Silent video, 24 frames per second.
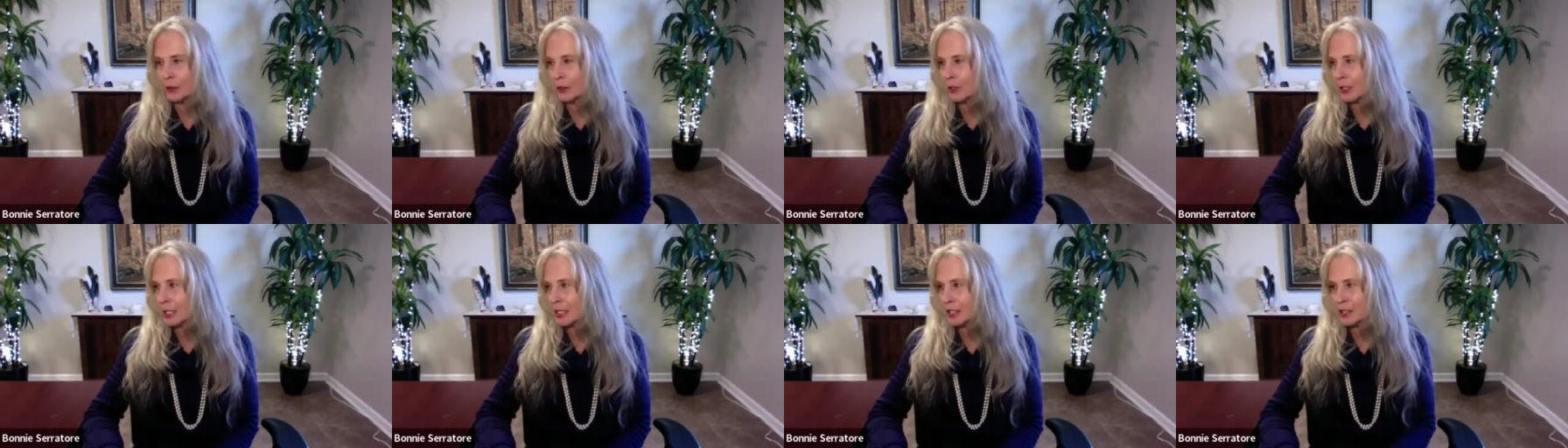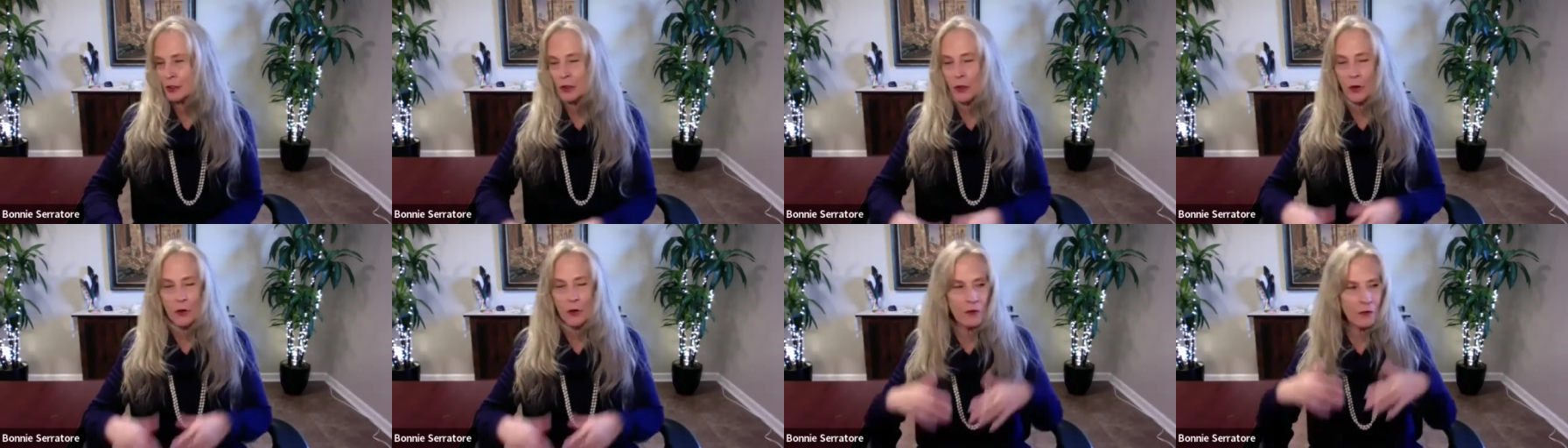There
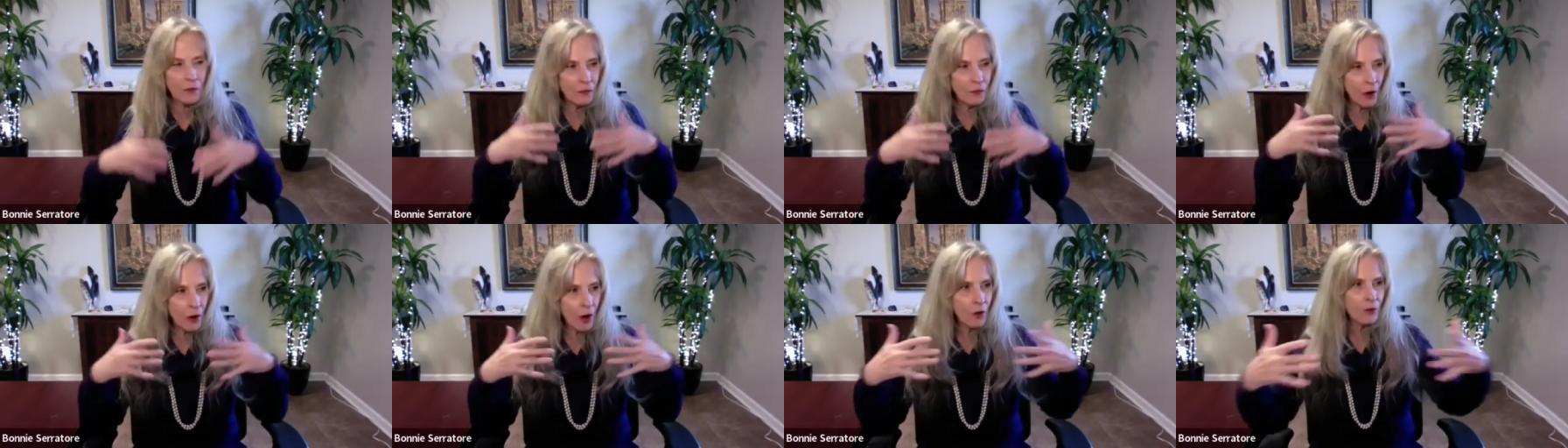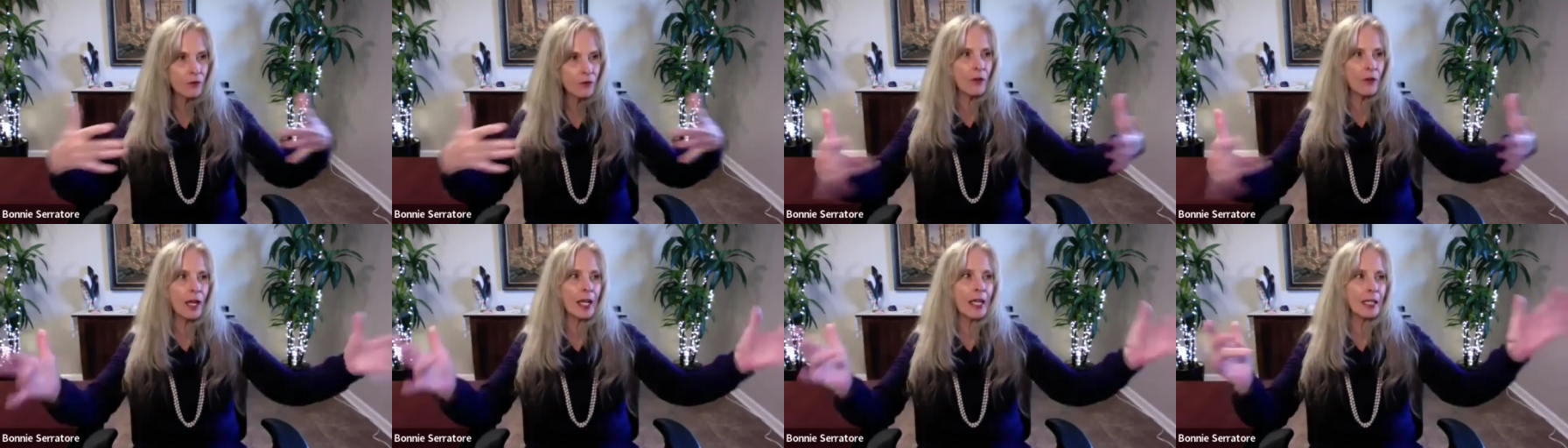is no
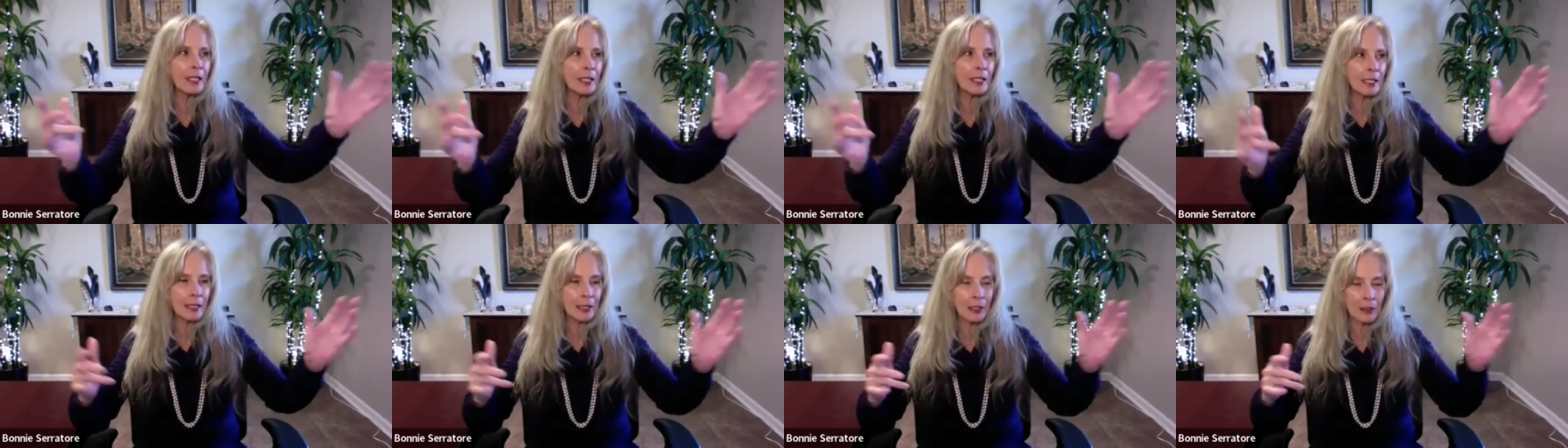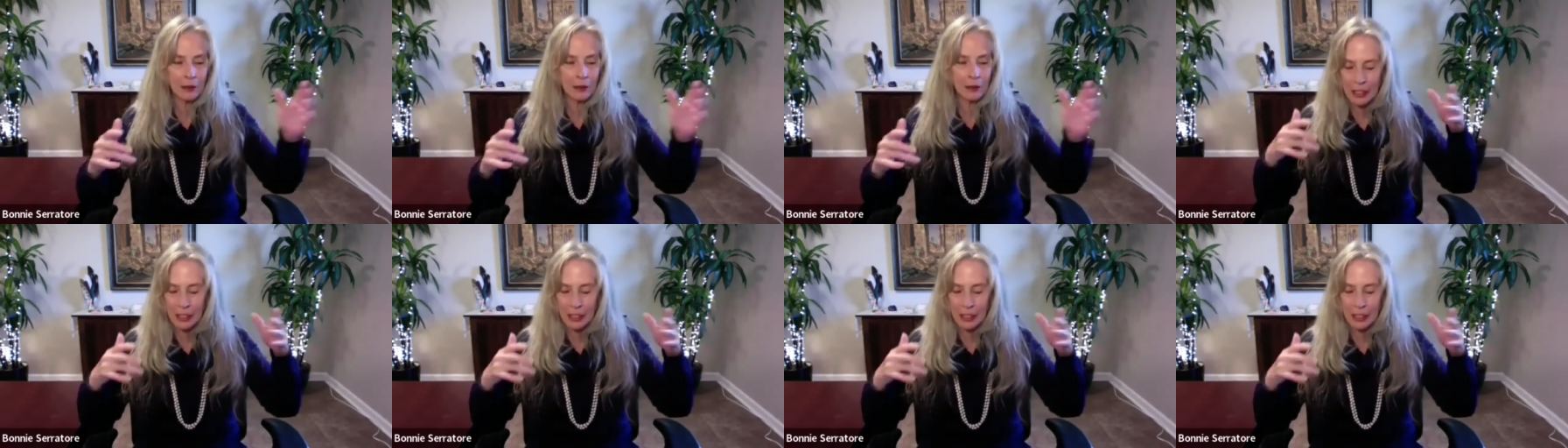fault finding.